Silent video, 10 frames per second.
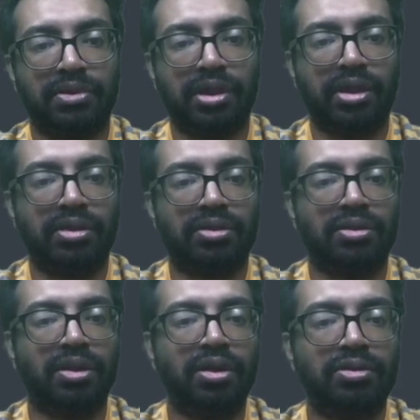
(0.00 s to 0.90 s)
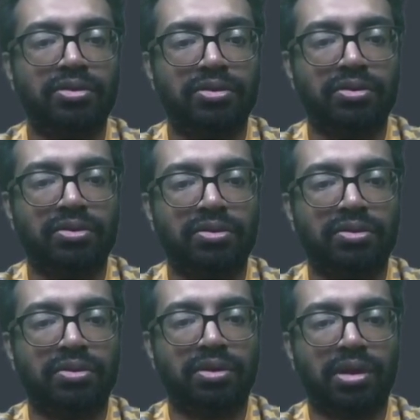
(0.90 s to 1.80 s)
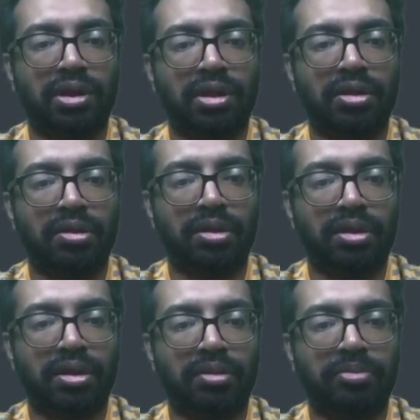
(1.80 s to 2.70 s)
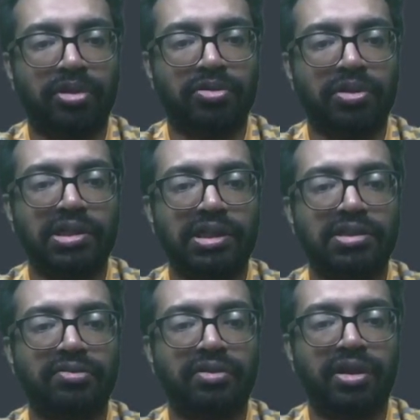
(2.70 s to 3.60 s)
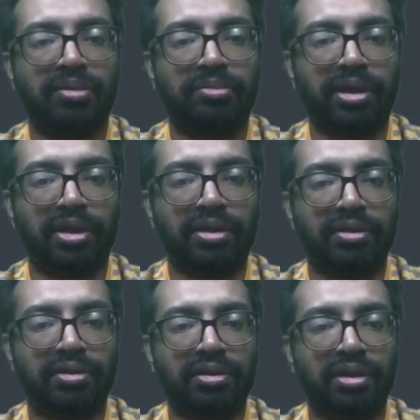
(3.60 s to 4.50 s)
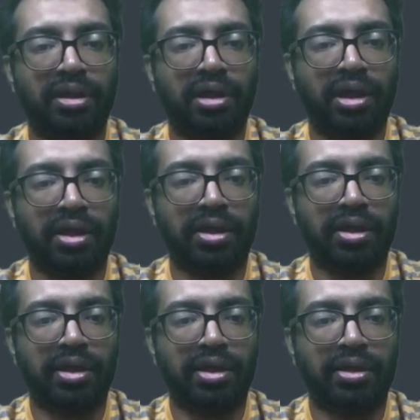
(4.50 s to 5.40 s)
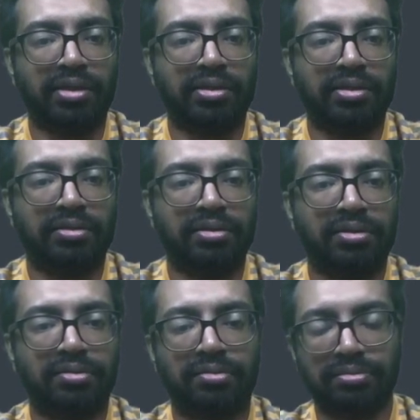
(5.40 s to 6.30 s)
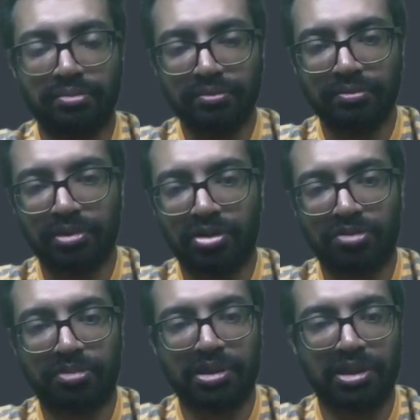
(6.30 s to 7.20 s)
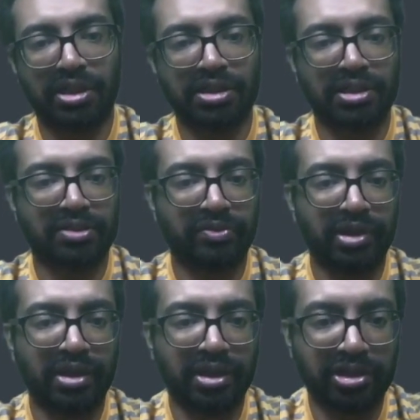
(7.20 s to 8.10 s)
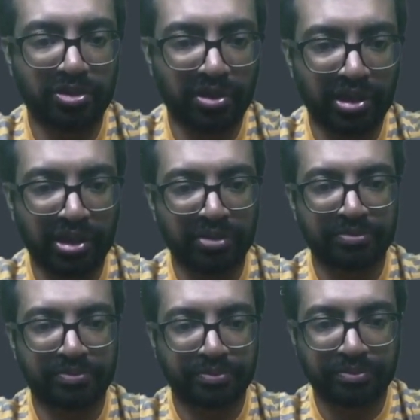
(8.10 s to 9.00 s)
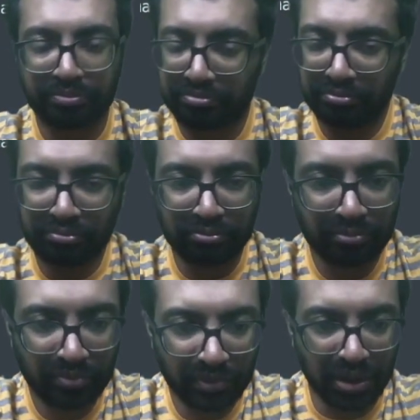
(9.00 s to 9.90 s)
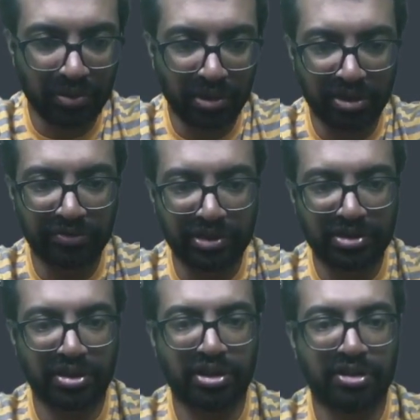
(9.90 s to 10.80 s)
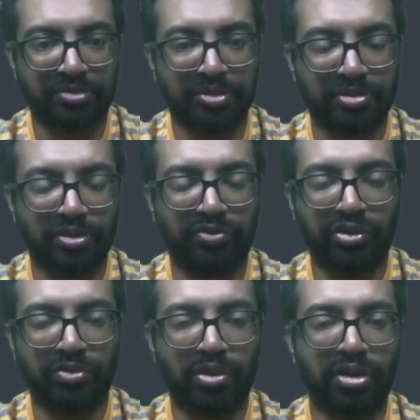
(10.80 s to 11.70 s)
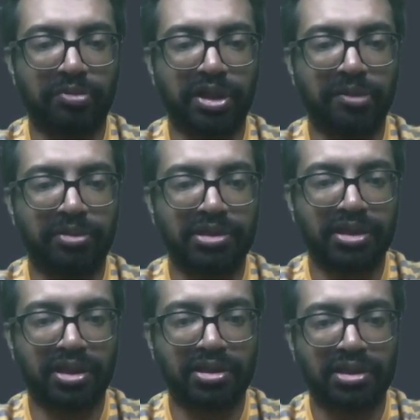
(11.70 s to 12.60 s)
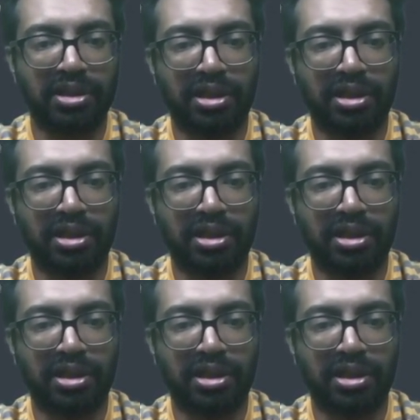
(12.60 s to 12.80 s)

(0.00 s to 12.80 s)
right? Uh, because only Sachin will come here, and because percentages will ensure that only the first string comes up. So if you want multiple strings,